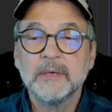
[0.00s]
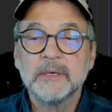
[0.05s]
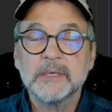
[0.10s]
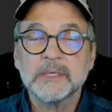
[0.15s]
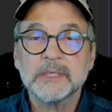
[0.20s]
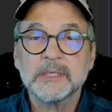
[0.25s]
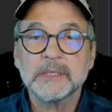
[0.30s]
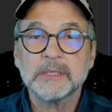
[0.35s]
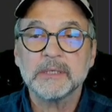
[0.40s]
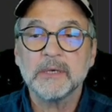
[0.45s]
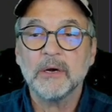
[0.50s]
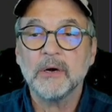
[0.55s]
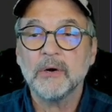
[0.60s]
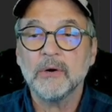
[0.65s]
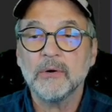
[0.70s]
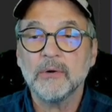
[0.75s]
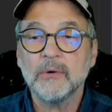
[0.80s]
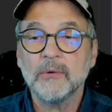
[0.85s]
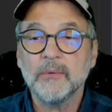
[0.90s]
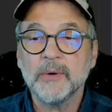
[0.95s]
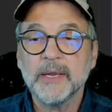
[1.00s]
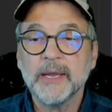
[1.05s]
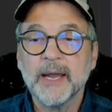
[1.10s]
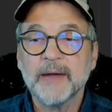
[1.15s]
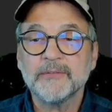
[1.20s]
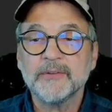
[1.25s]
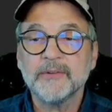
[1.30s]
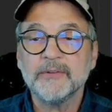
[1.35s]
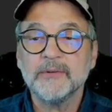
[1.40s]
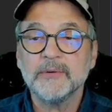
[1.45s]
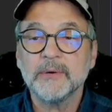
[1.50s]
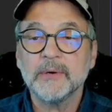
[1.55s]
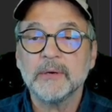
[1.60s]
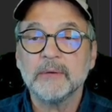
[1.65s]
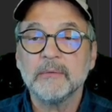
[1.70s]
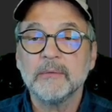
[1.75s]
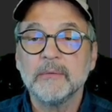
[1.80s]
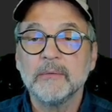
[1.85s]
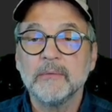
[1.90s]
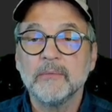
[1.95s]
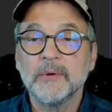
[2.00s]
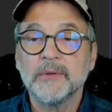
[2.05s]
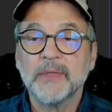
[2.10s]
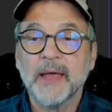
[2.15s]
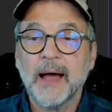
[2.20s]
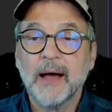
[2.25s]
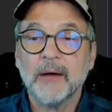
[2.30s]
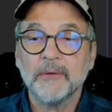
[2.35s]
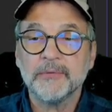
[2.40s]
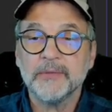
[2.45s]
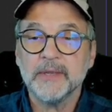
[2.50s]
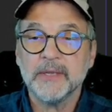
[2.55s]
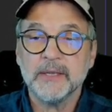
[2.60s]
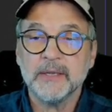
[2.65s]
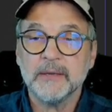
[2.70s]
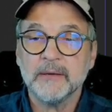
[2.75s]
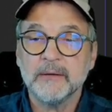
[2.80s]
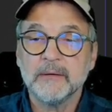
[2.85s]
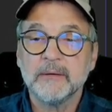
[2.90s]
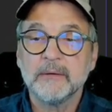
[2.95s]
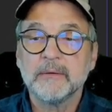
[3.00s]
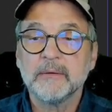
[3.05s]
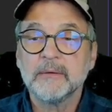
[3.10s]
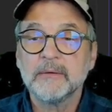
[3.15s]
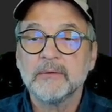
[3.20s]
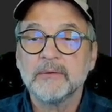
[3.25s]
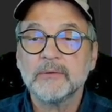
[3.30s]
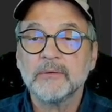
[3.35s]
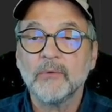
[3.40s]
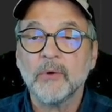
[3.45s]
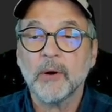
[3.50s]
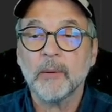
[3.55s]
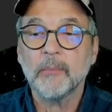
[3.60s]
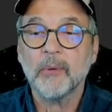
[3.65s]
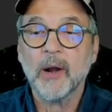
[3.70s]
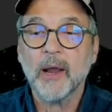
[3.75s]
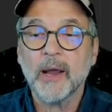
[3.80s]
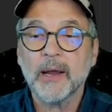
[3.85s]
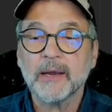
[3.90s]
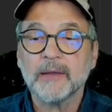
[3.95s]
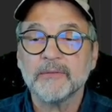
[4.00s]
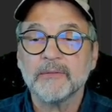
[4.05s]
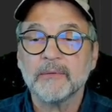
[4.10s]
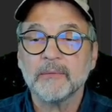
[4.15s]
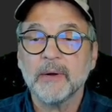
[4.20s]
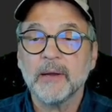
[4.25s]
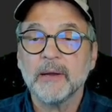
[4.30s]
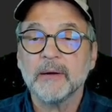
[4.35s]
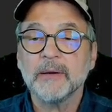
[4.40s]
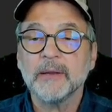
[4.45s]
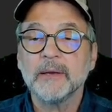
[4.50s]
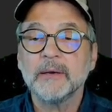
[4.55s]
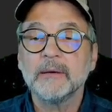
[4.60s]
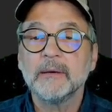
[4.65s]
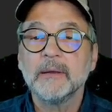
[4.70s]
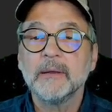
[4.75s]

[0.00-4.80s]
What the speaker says: So we have to do it without the square brackets around it.